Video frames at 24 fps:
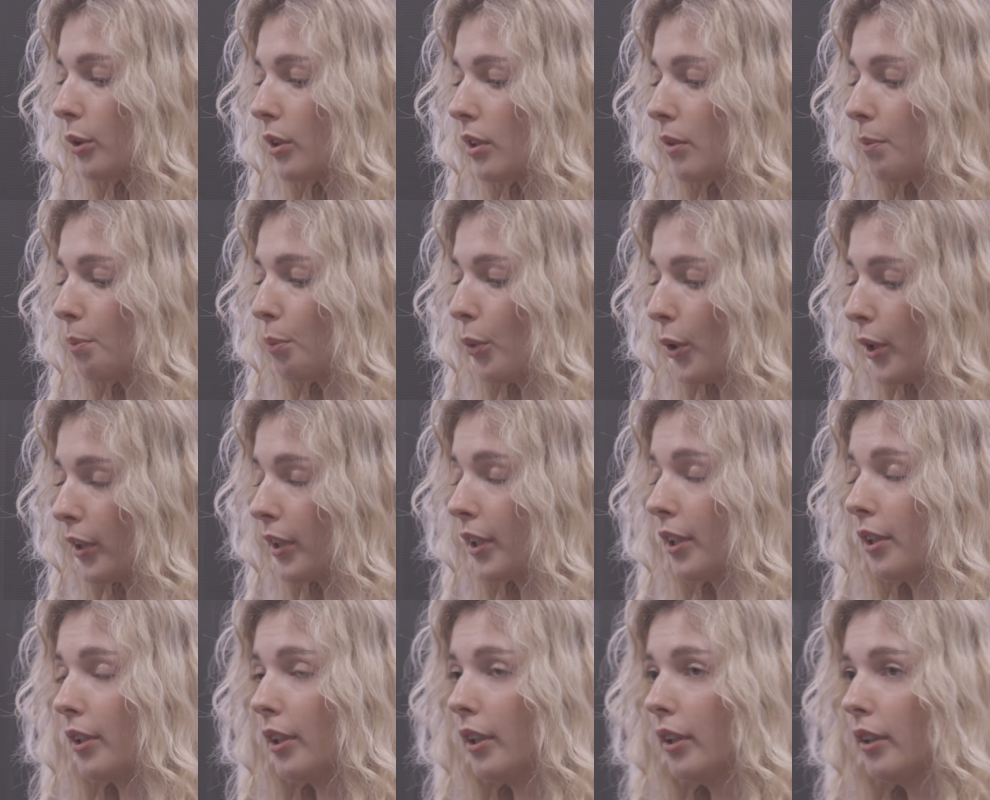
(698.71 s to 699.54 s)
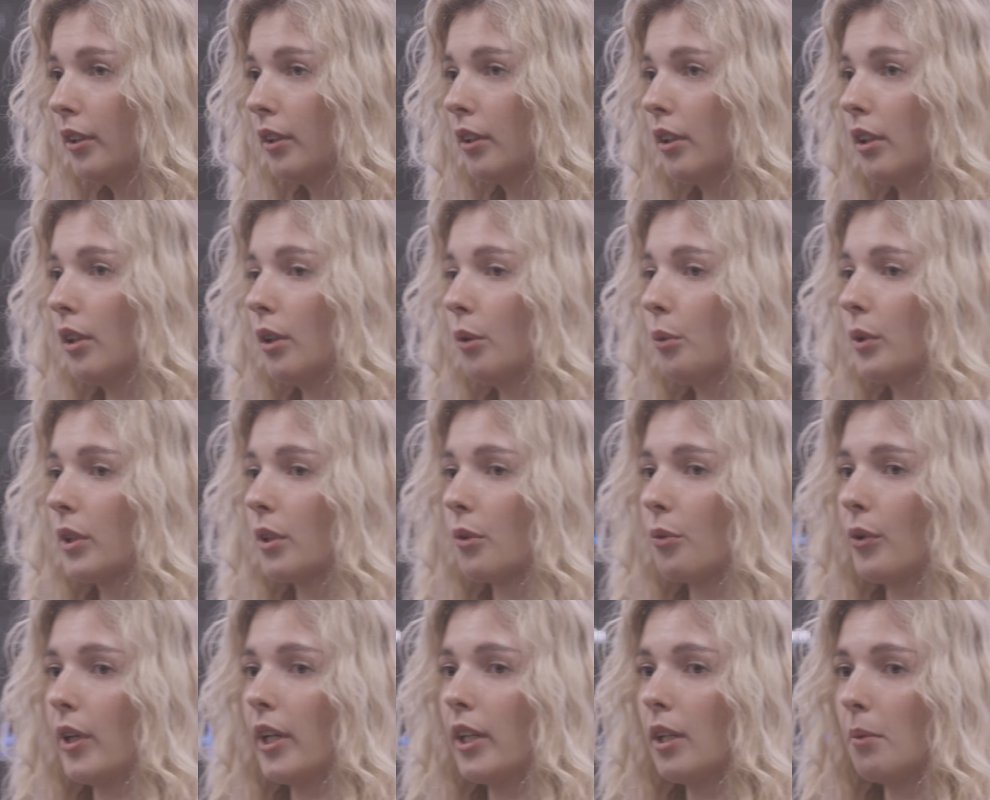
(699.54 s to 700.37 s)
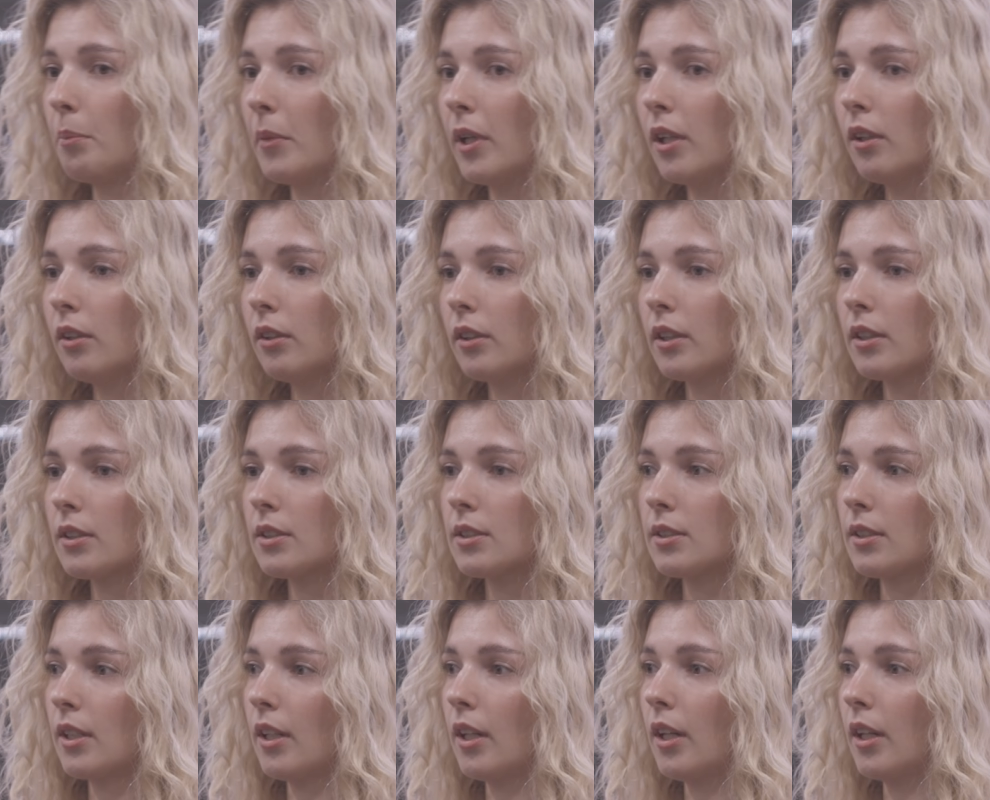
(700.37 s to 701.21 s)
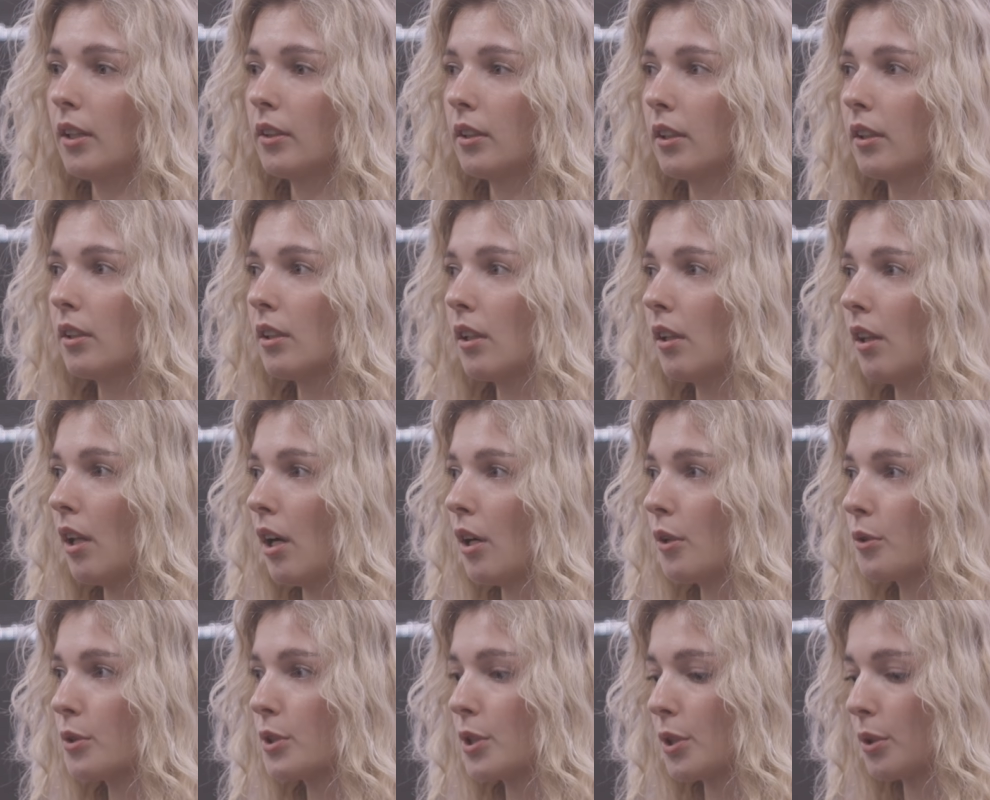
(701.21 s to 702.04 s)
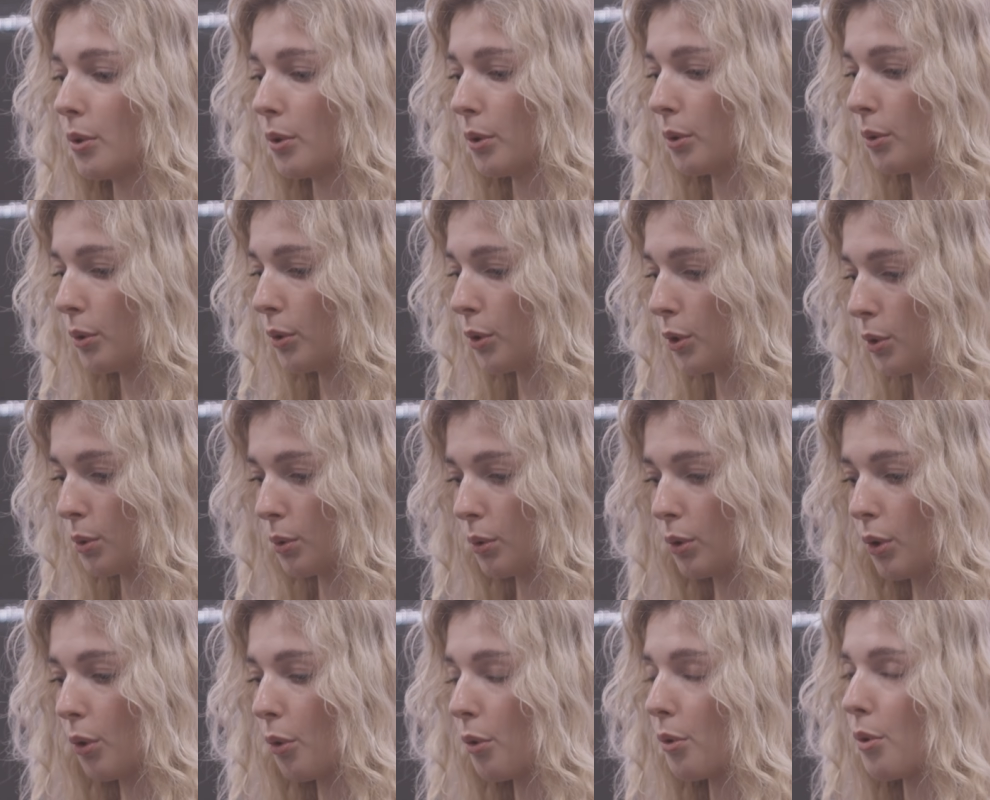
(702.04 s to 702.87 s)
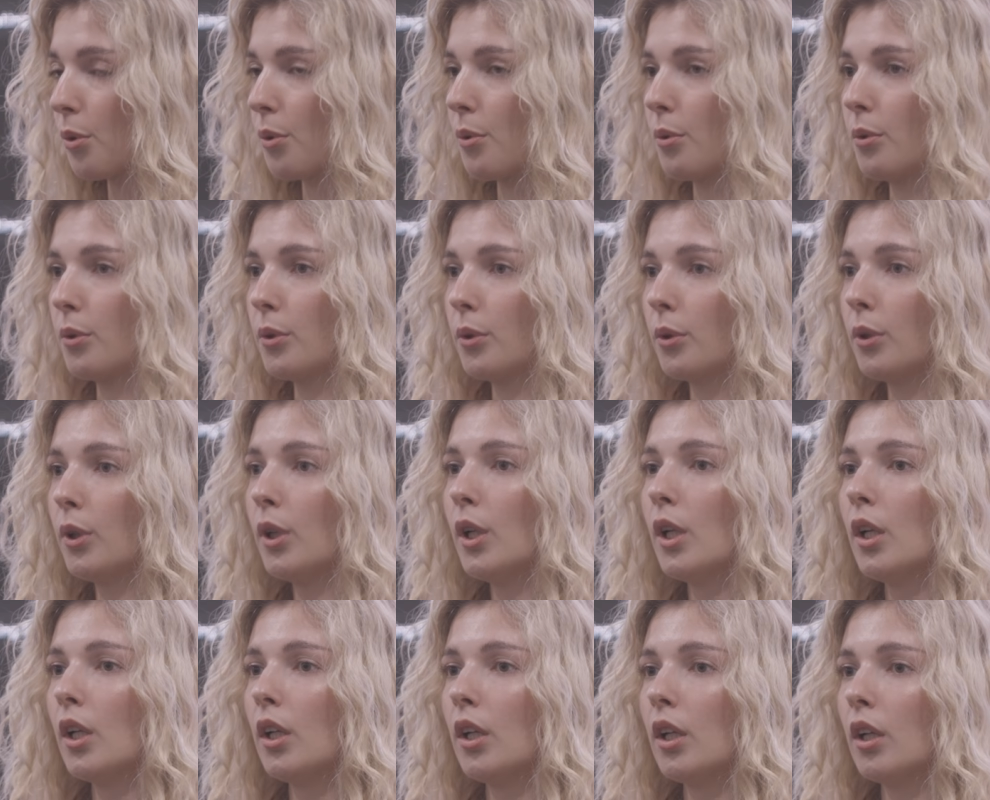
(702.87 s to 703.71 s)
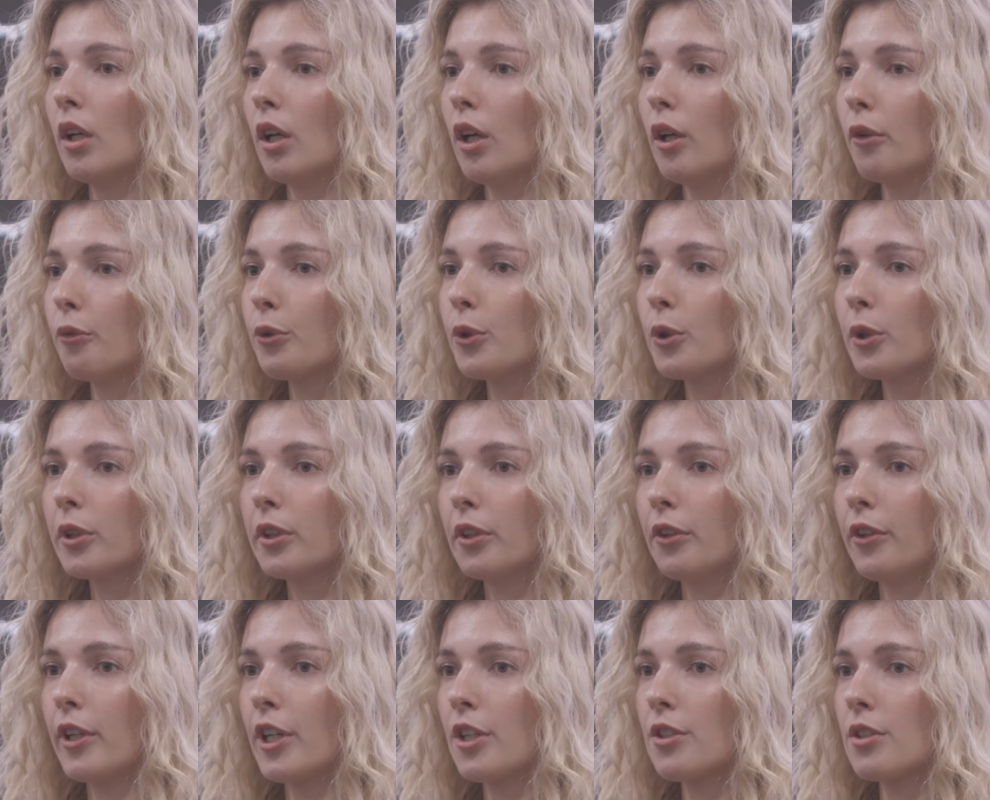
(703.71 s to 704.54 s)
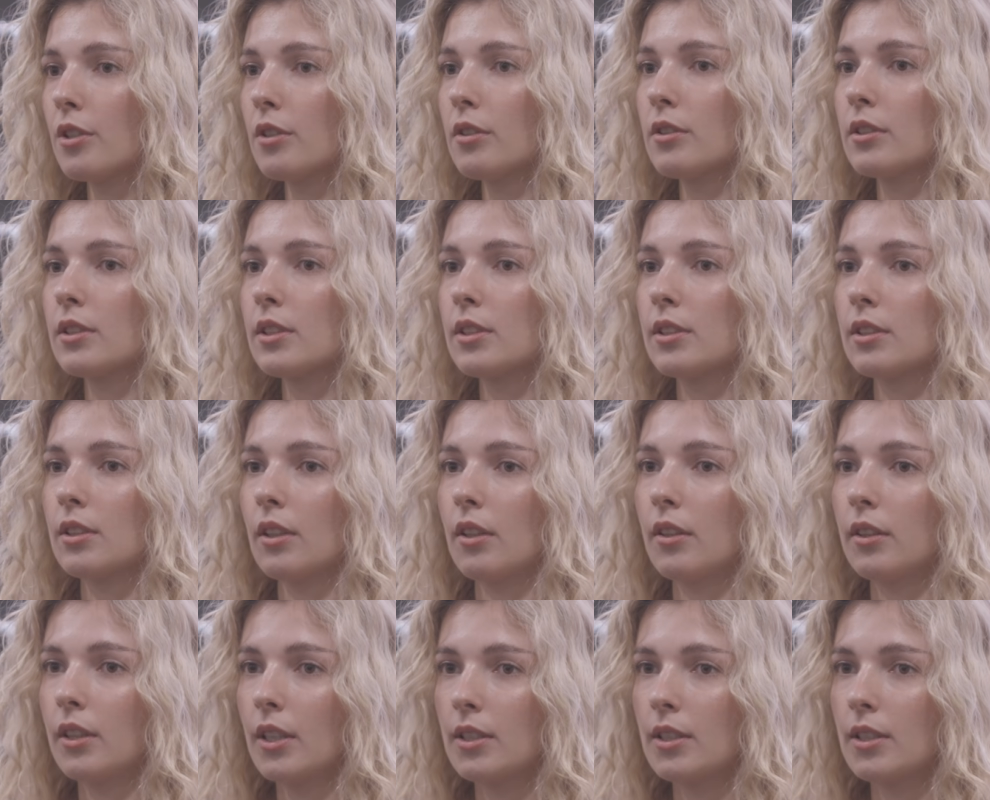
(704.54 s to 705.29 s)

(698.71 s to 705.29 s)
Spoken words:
good point here with CreateML is that it allows you to go through a few iterations,